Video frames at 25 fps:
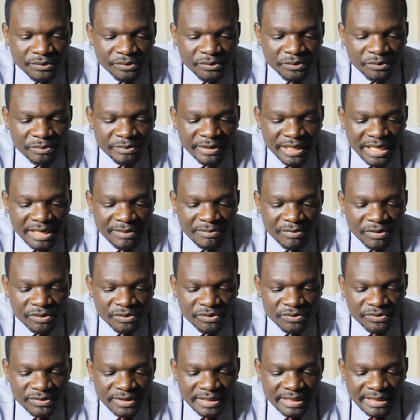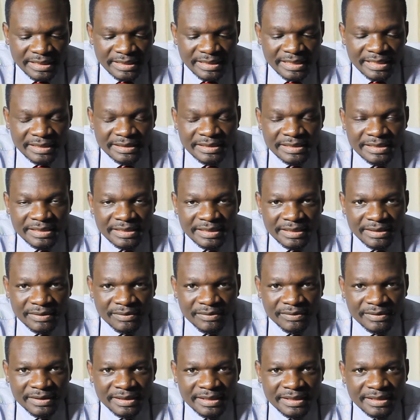you will be able to see that
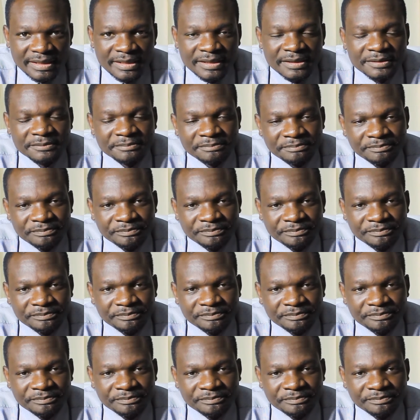on the